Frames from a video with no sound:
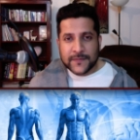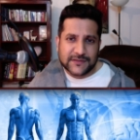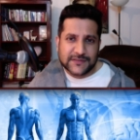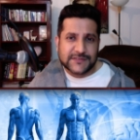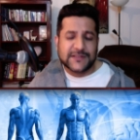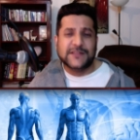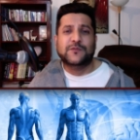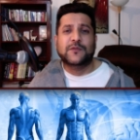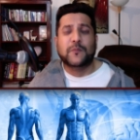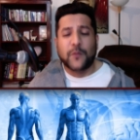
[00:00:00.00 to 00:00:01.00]
Since
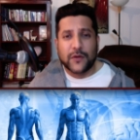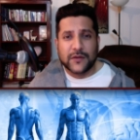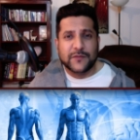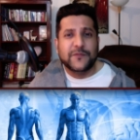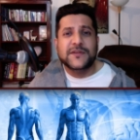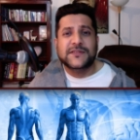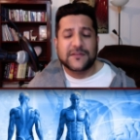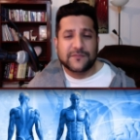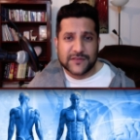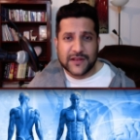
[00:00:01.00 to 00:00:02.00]
we were born, the first
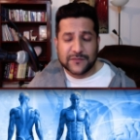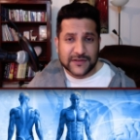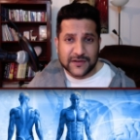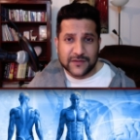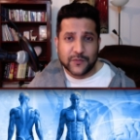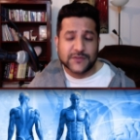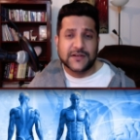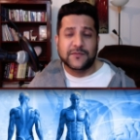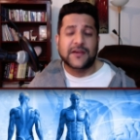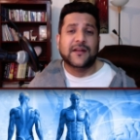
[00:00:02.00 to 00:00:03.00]
thing that we did was that
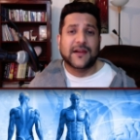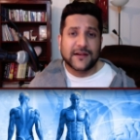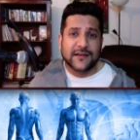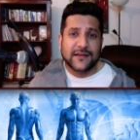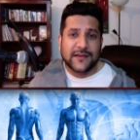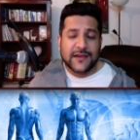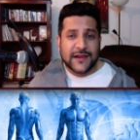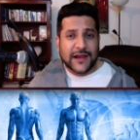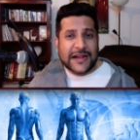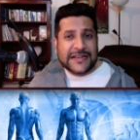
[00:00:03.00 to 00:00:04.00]
we cried.
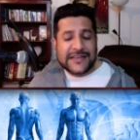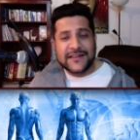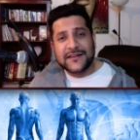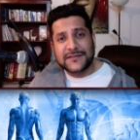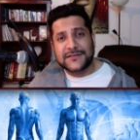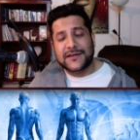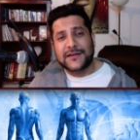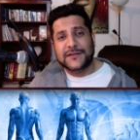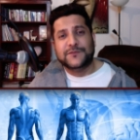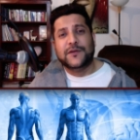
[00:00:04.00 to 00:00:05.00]
And tears
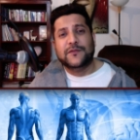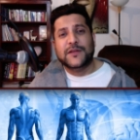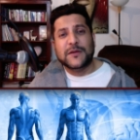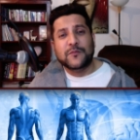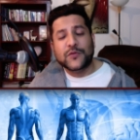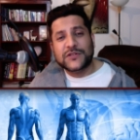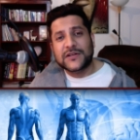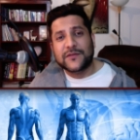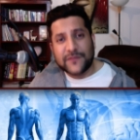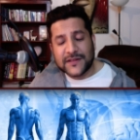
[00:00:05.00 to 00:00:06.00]
is one of the emotional
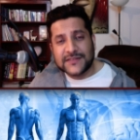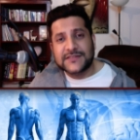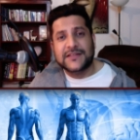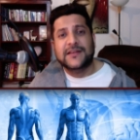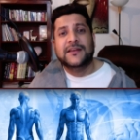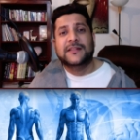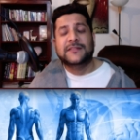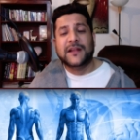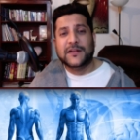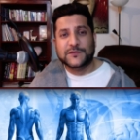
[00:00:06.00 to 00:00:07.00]
defense
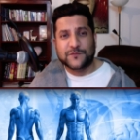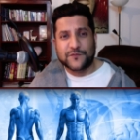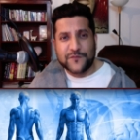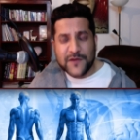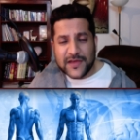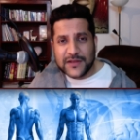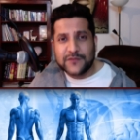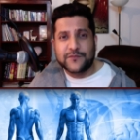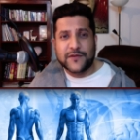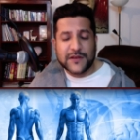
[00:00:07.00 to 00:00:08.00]
that is very,
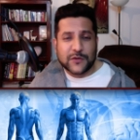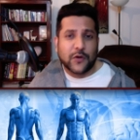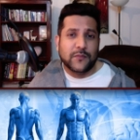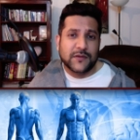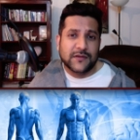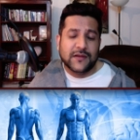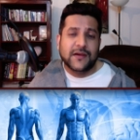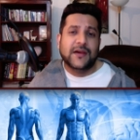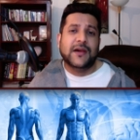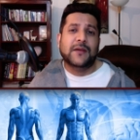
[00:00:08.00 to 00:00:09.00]
very common
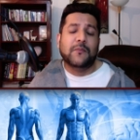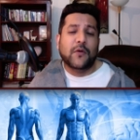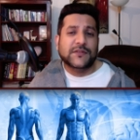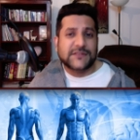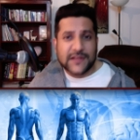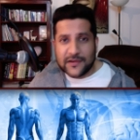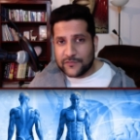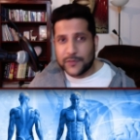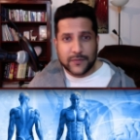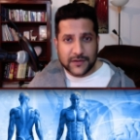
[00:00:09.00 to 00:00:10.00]
amongst
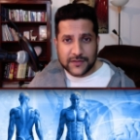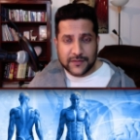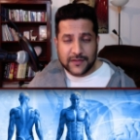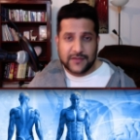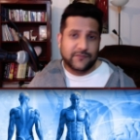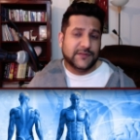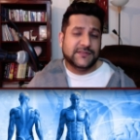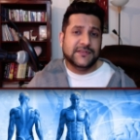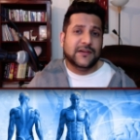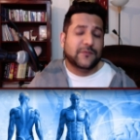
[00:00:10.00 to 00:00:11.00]
everybody. We
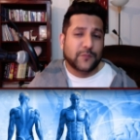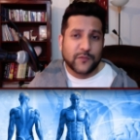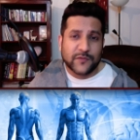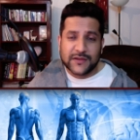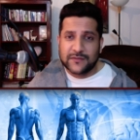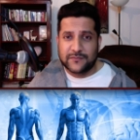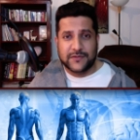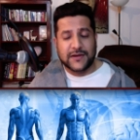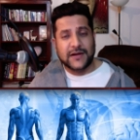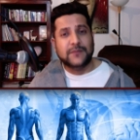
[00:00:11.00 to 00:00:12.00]
see a movie, we
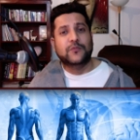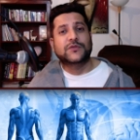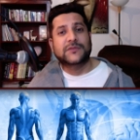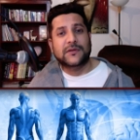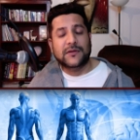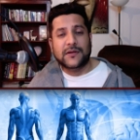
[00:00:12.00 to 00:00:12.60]
get emotional.